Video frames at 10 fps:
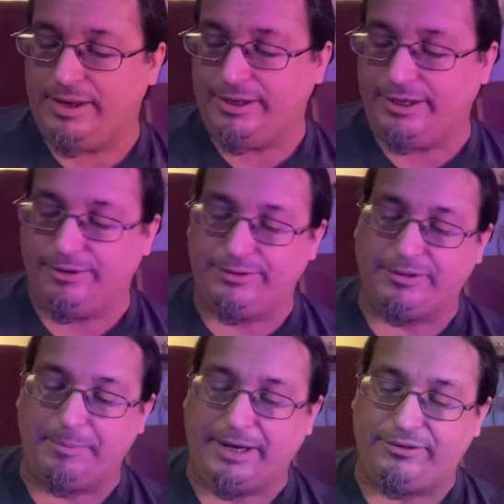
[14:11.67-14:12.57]
in
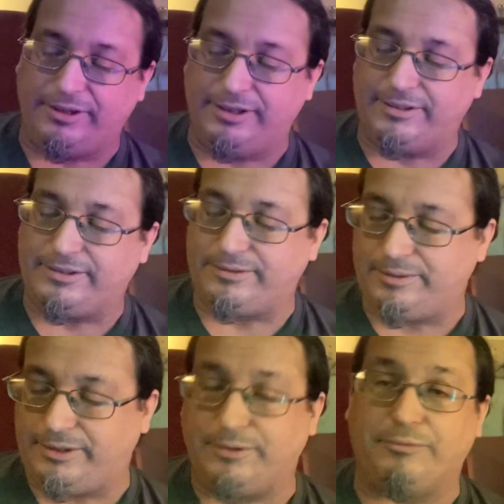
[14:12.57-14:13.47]
summation, it's
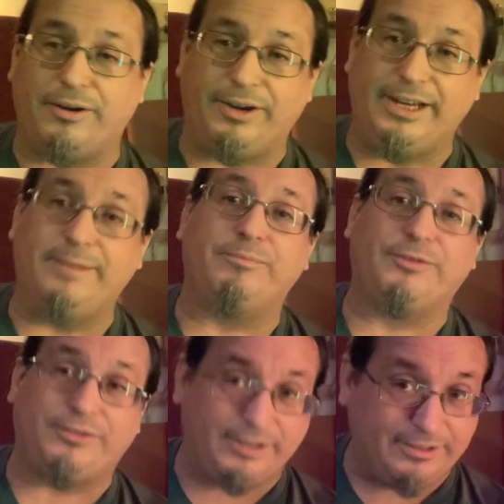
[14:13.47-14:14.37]
a very
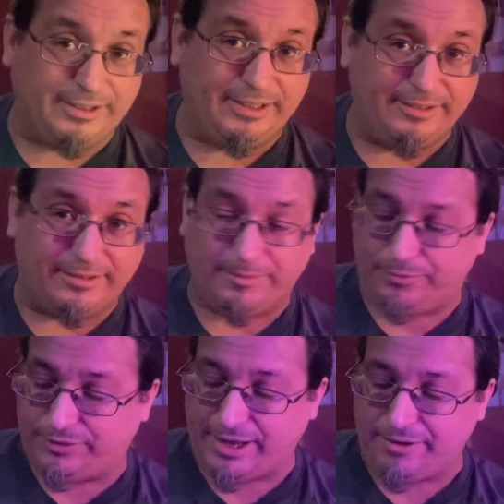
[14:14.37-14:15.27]
'60s
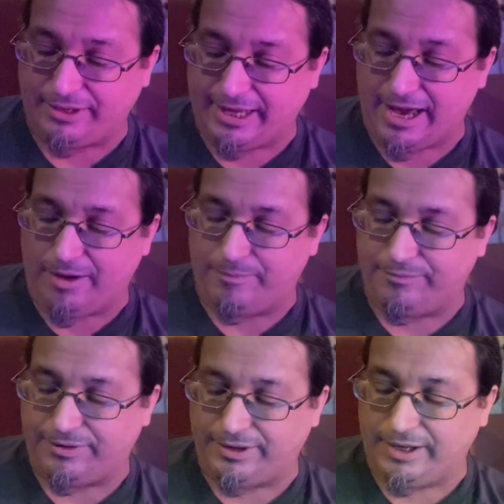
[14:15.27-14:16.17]
sounding album,
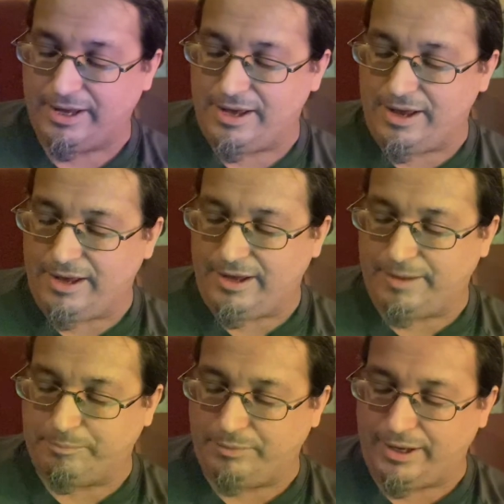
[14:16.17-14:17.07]
very
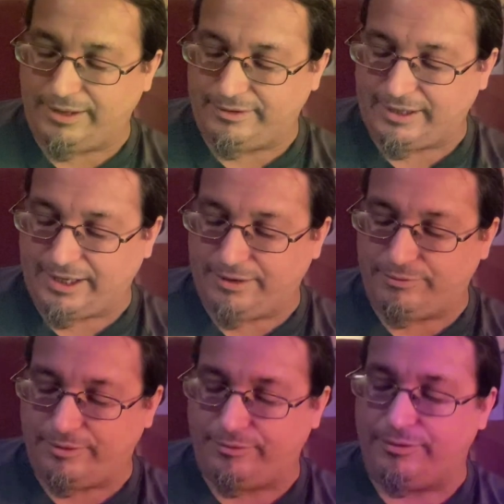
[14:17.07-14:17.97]
indicative
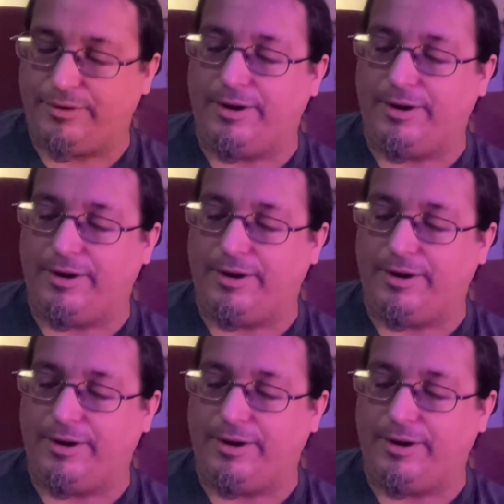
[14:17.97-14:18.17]
of